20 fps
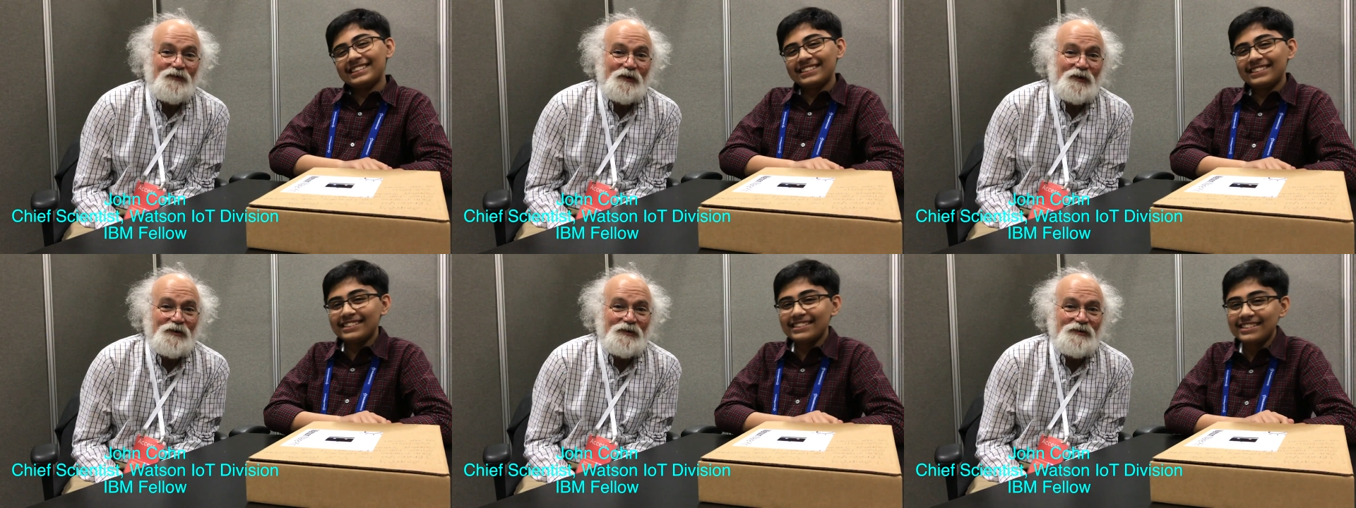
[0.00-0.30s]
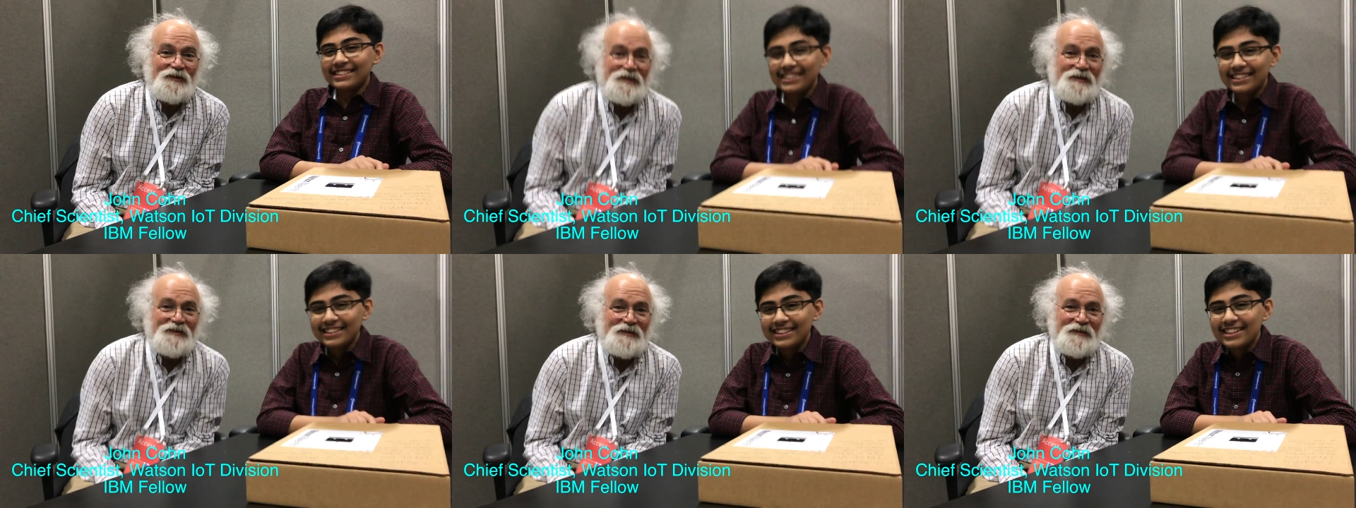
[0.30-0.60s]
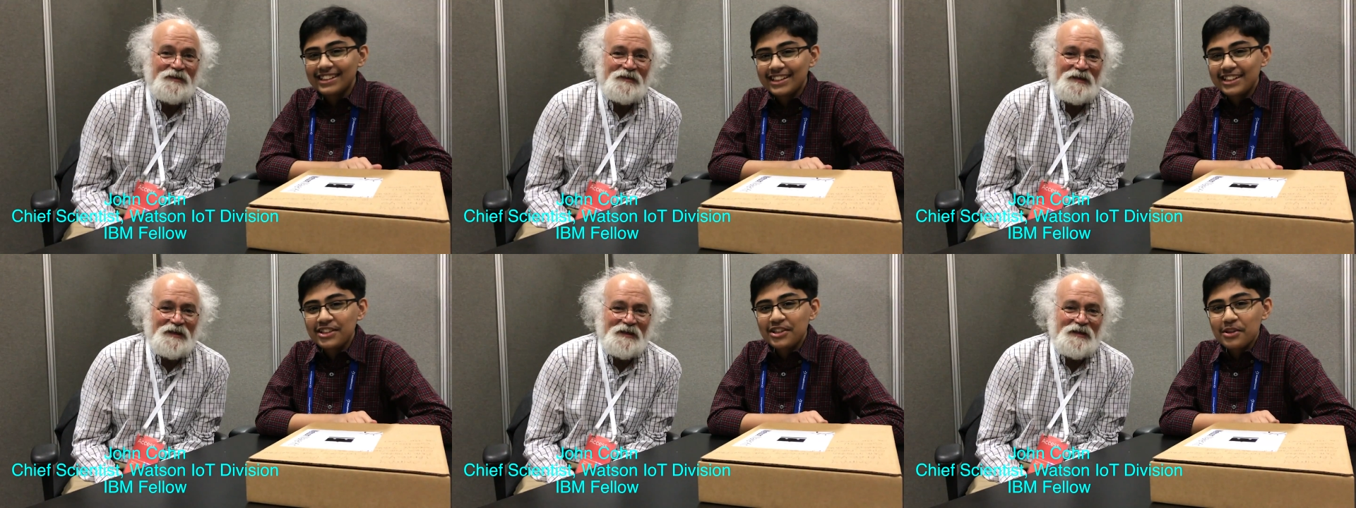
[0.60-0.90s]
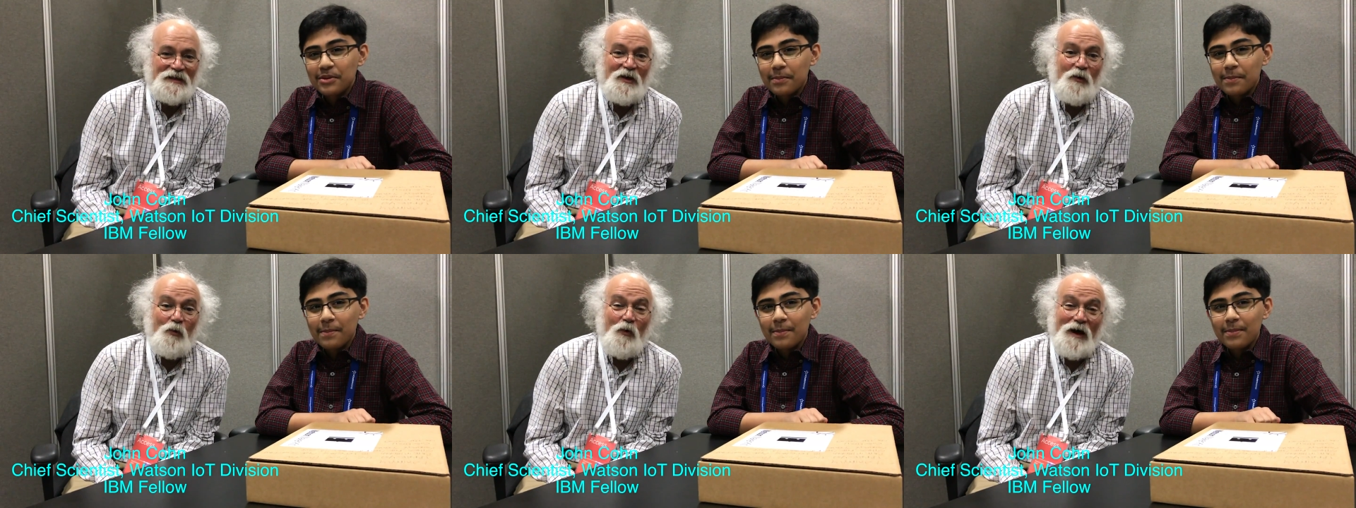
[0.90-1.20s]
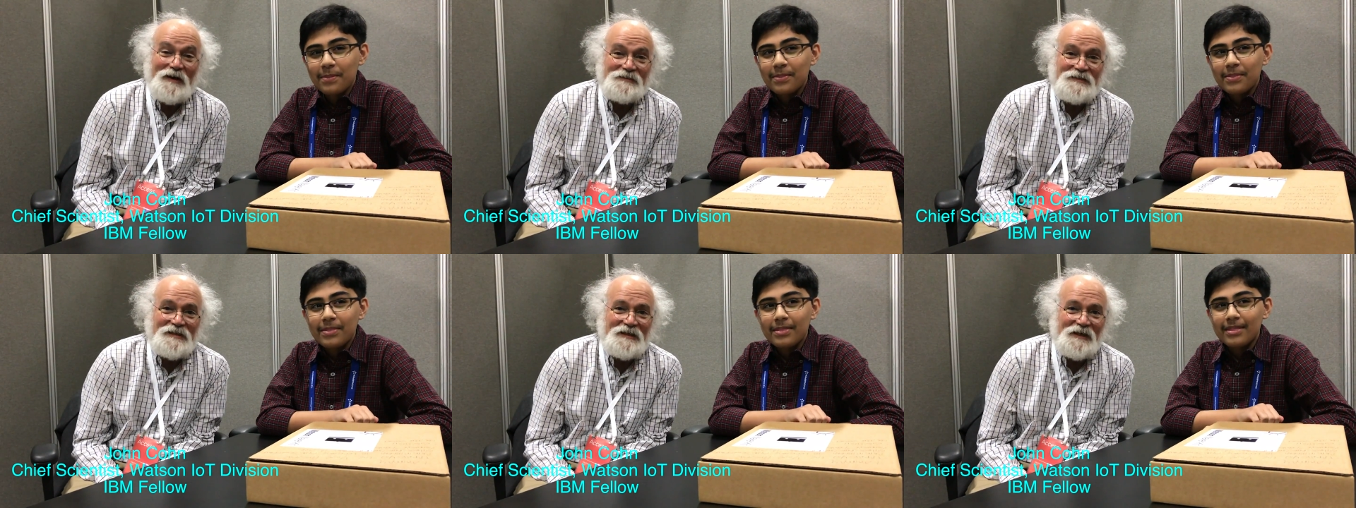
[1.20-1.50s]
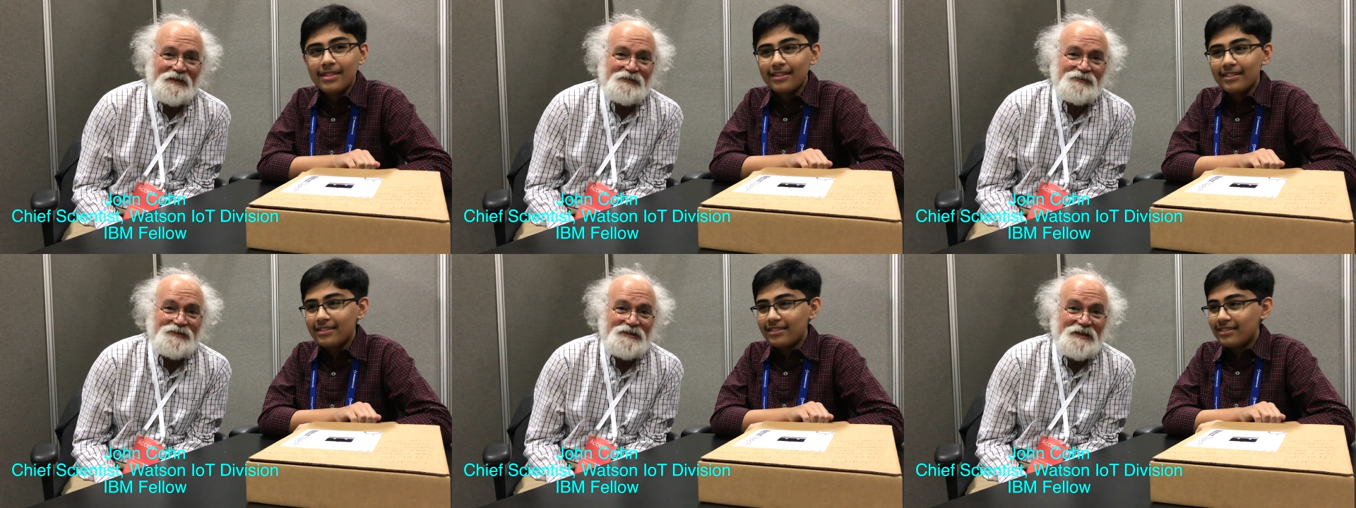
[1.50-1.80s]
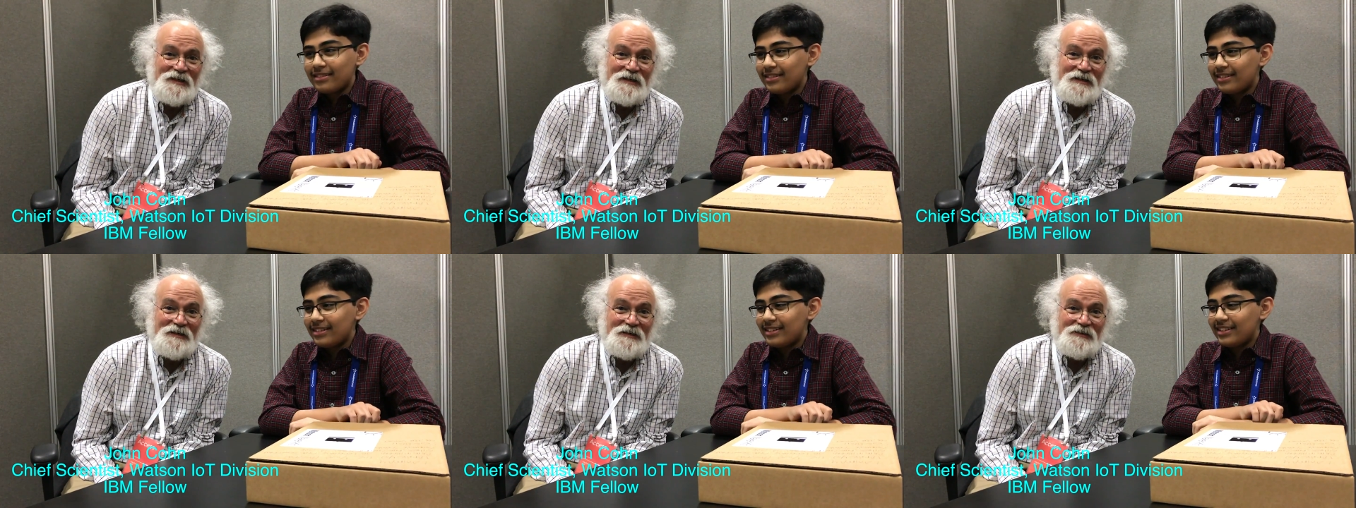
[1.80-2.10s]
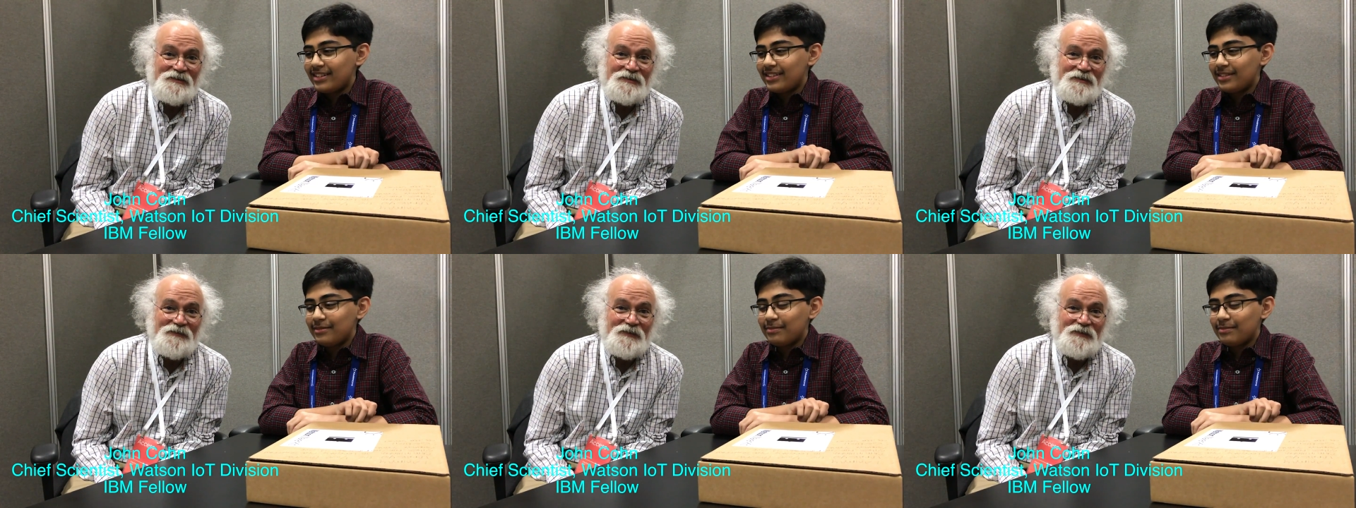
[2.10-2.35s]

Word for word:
Speaker 1: for the Watson IoT